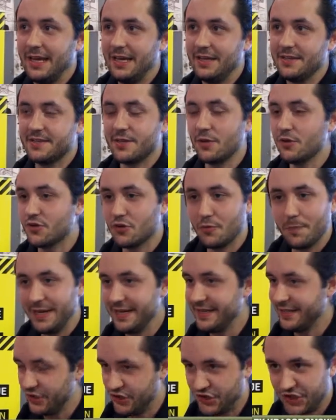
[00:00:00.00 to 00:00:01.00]
social
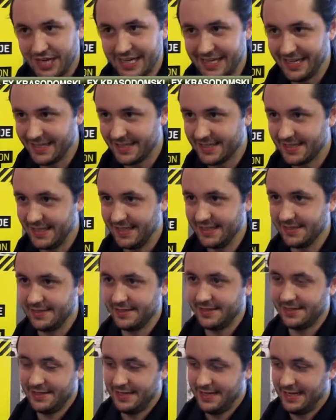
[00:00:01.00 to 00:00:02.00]
media
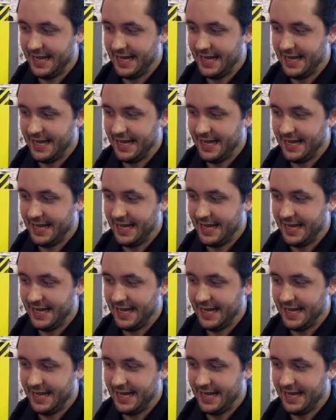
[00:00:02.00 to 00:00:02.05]
geniuses